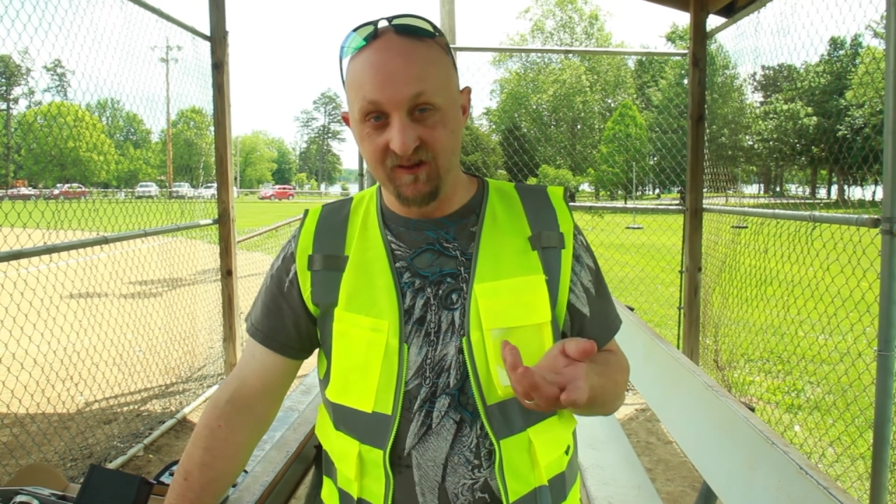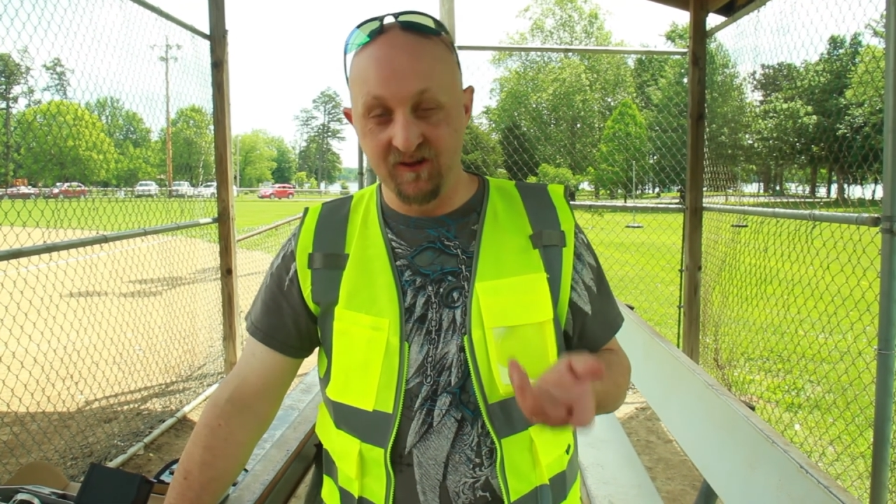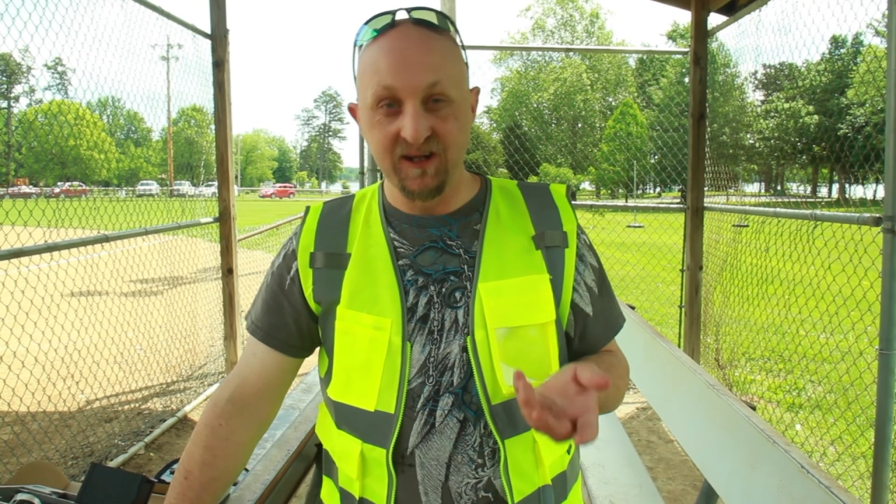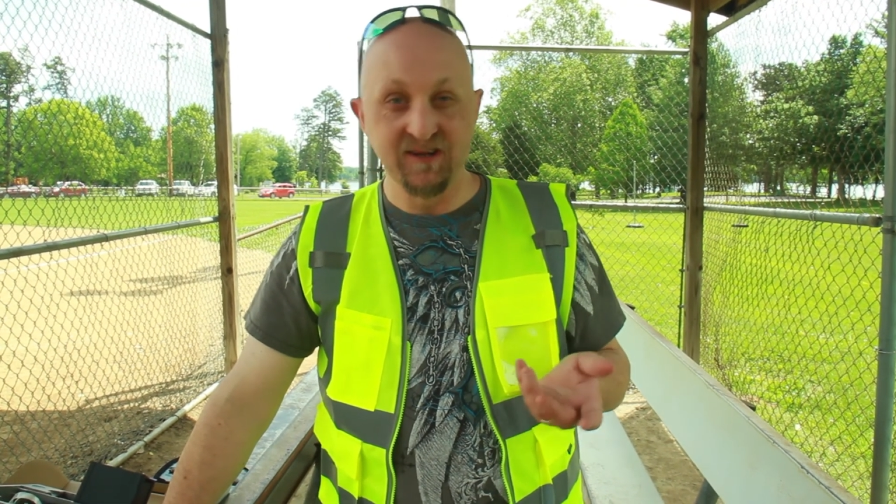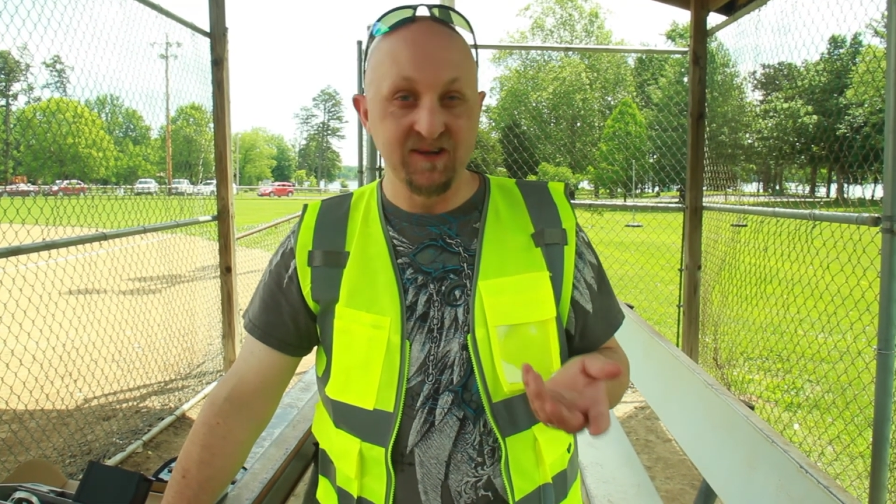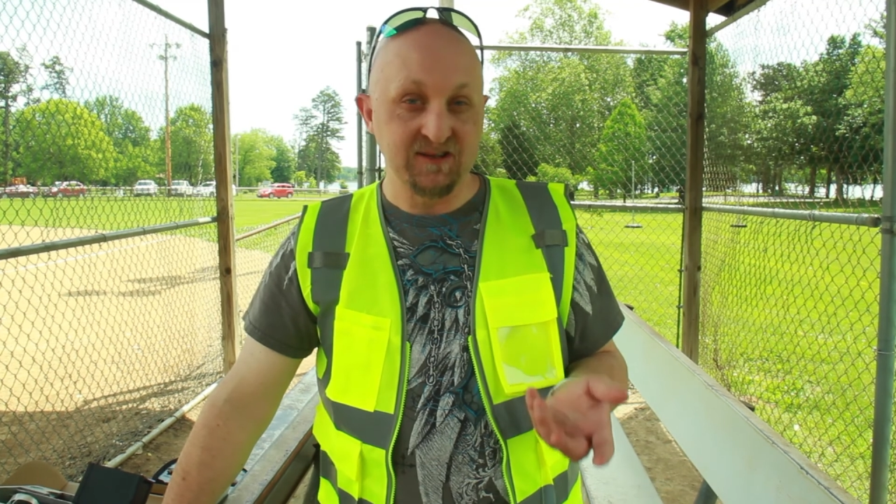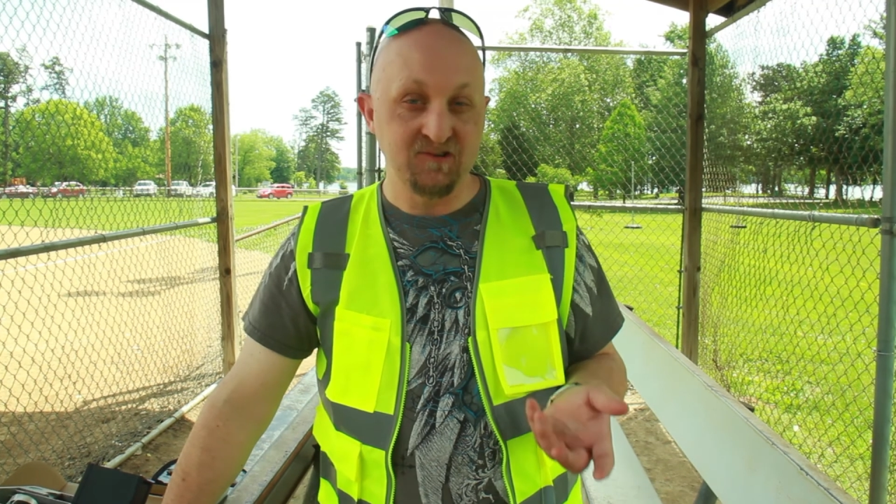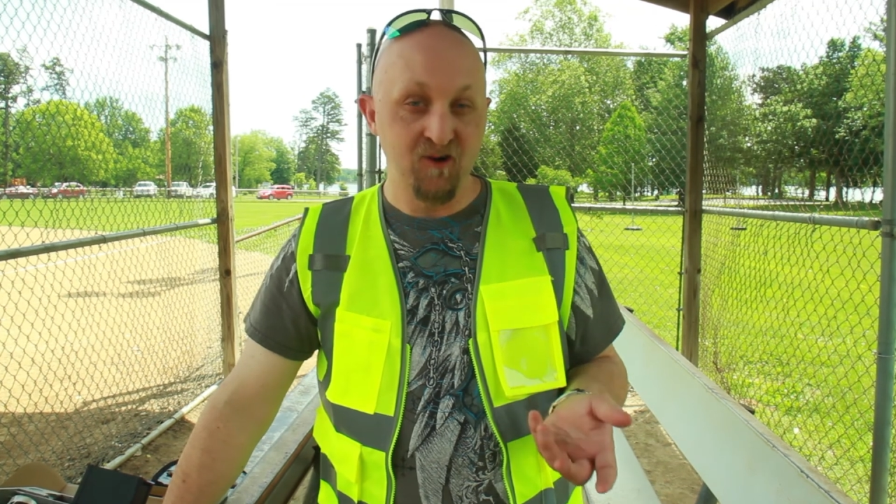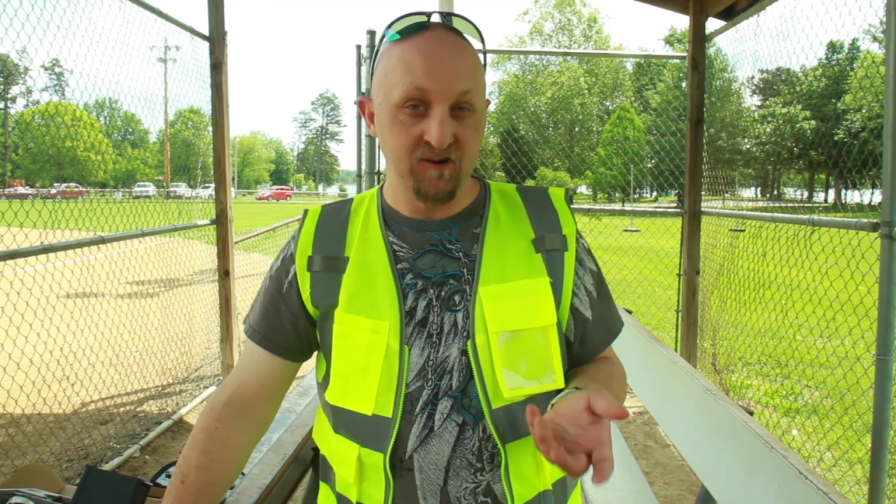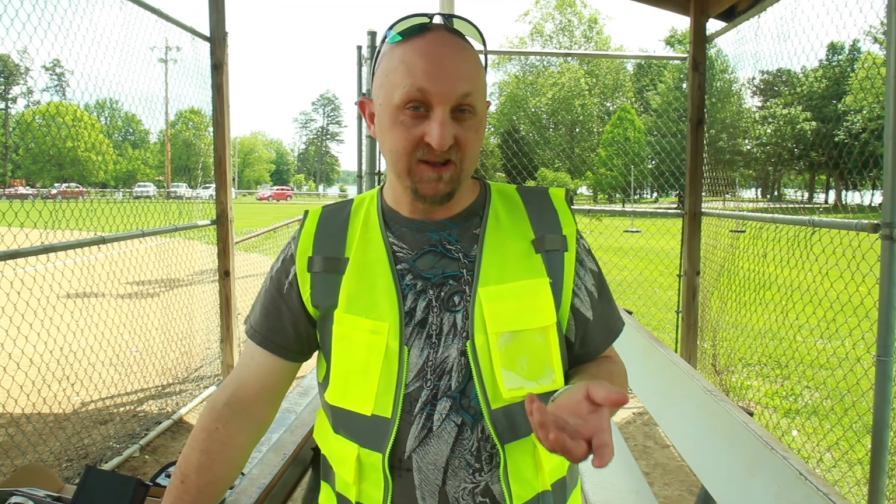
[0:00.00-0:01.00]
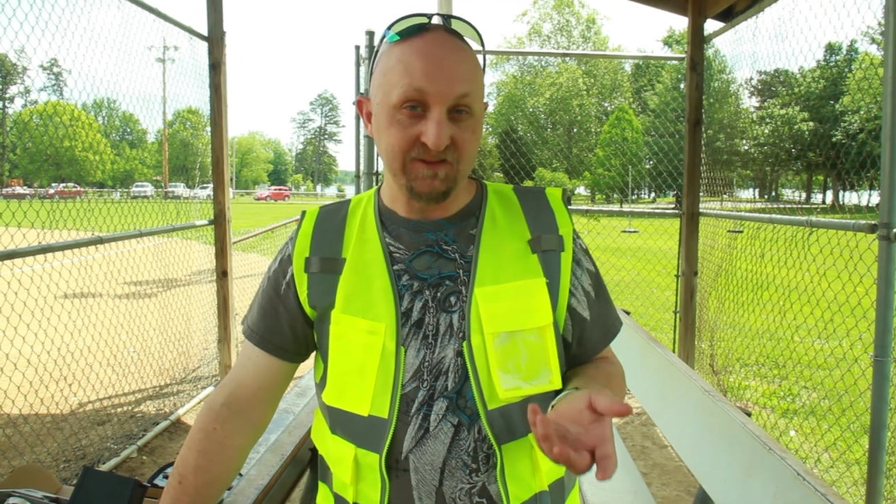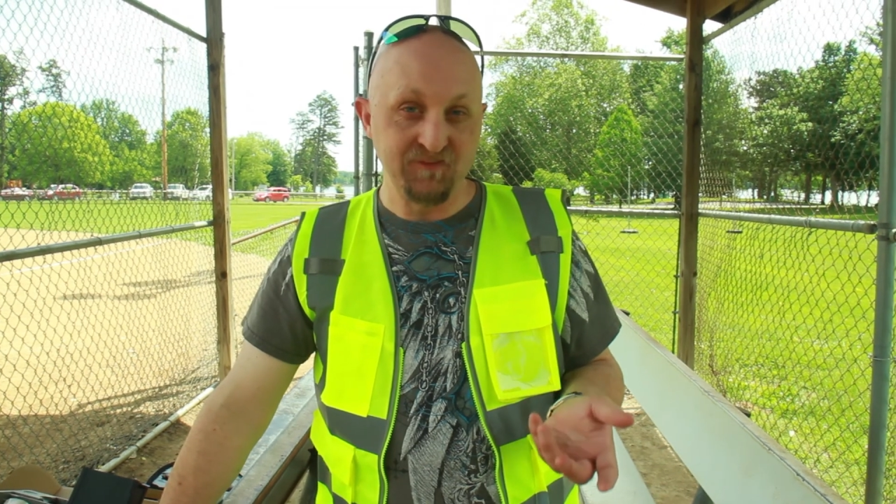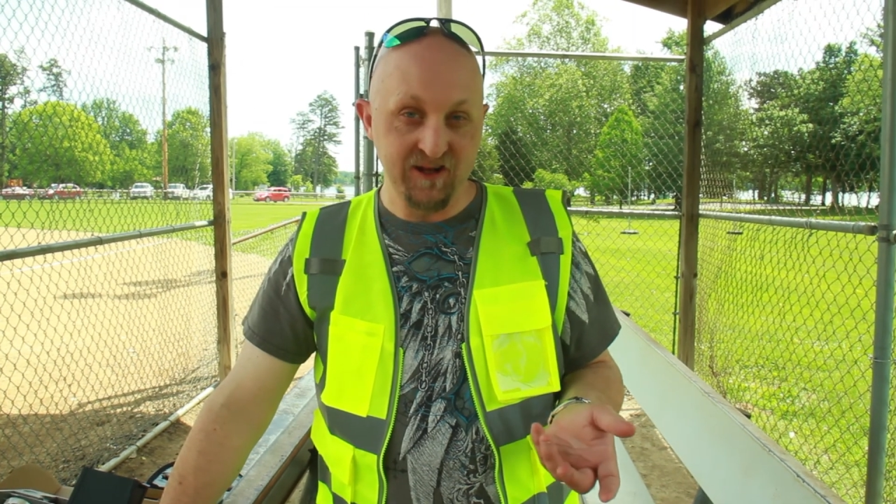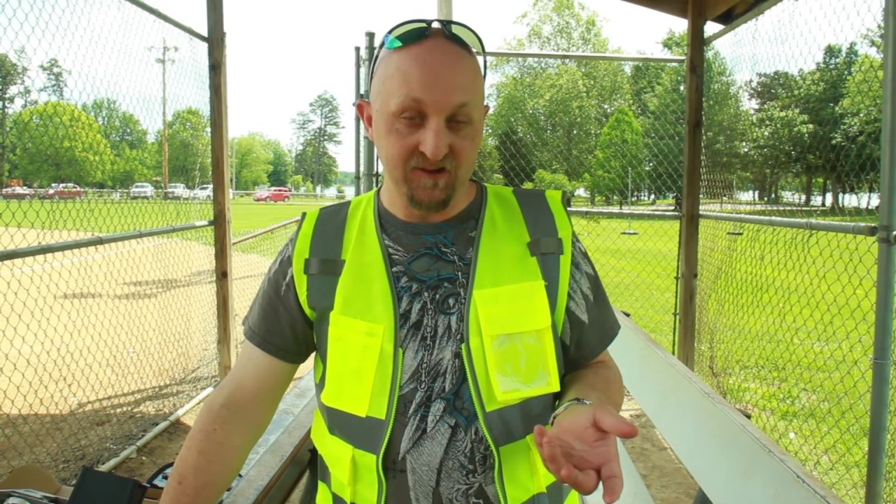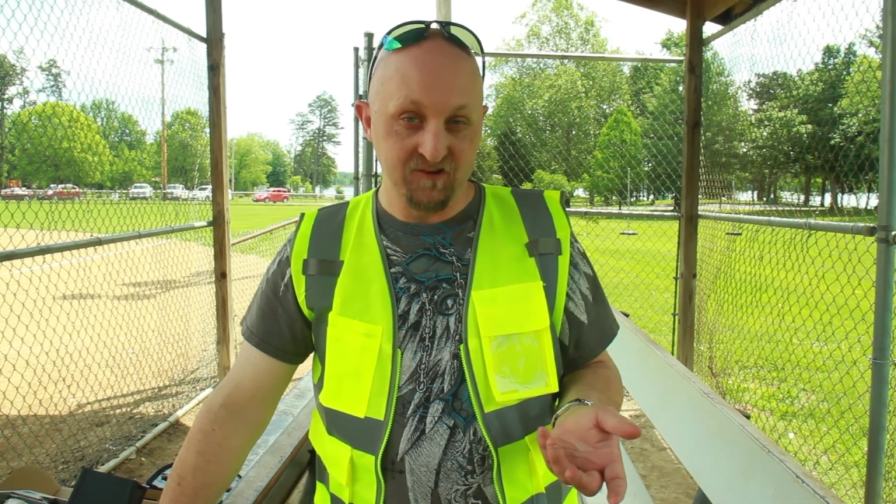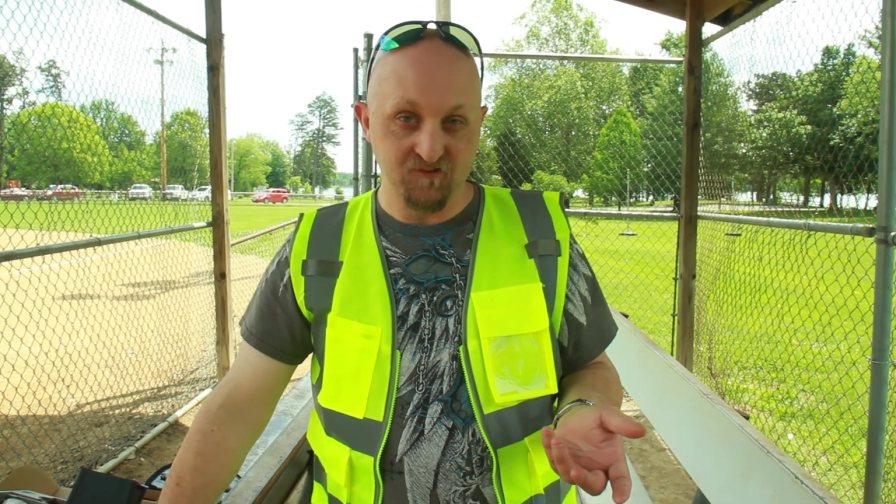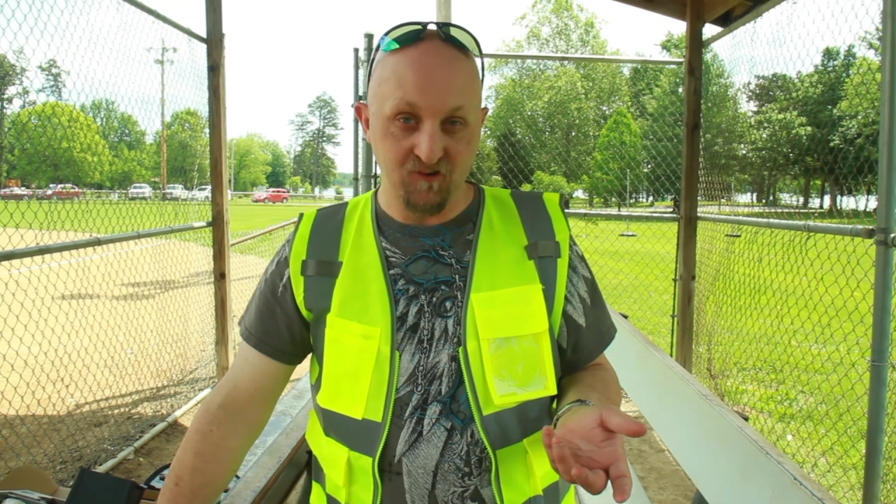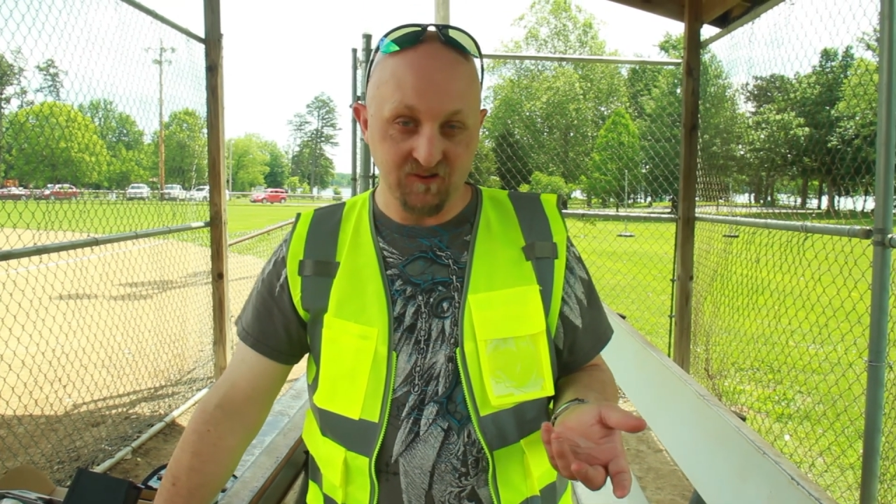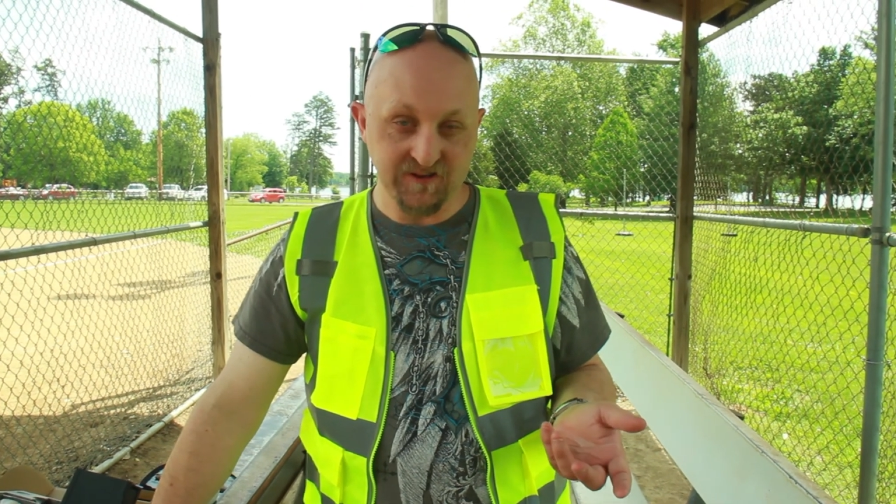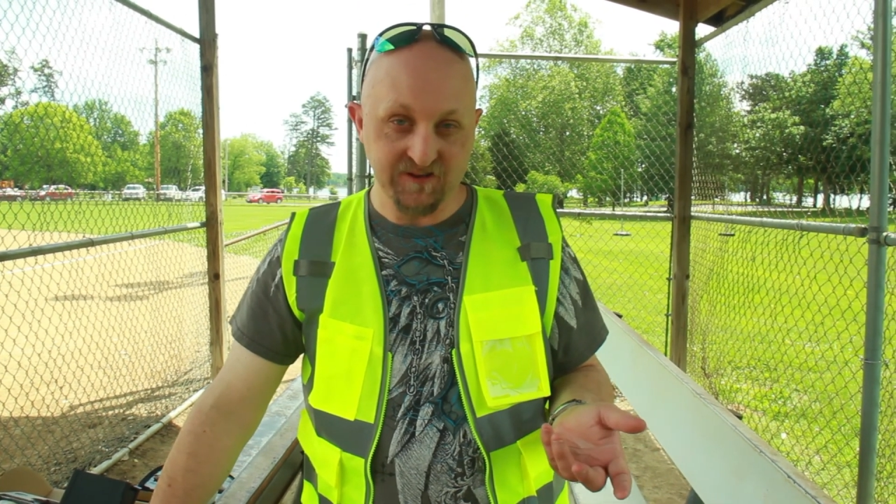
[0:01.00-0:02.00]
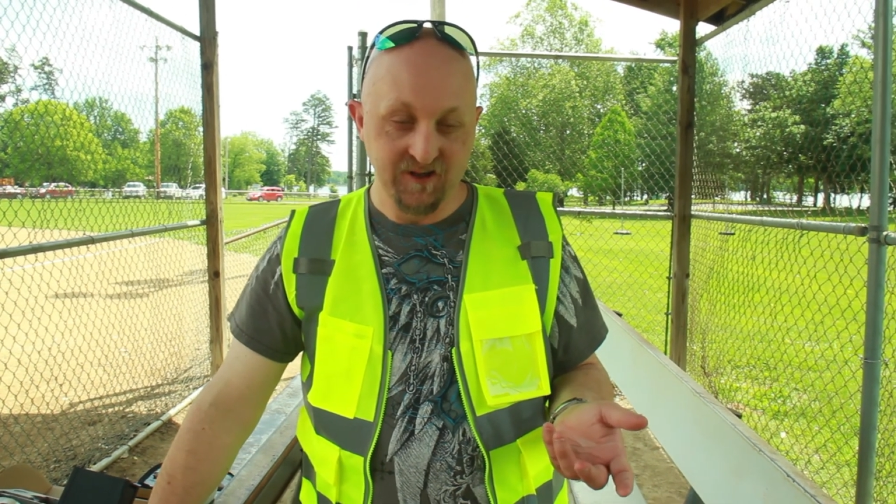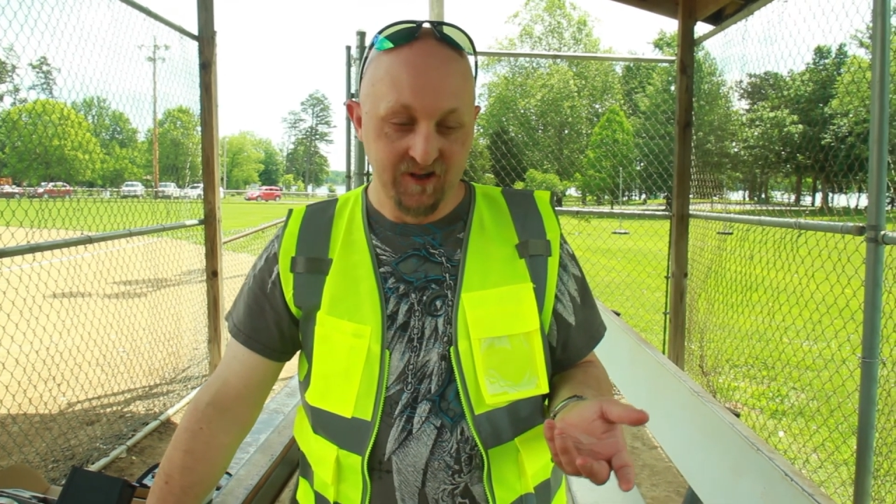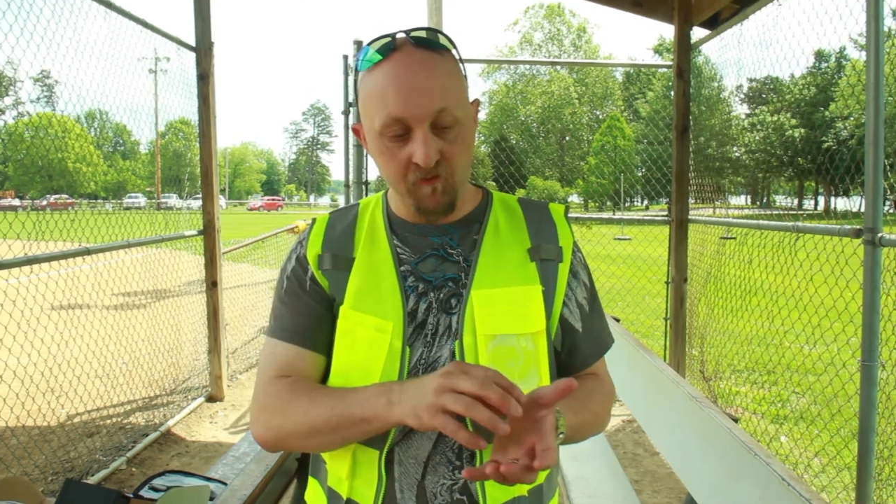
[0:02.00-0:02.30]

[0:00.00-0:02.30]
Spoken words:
the electronic speed controls.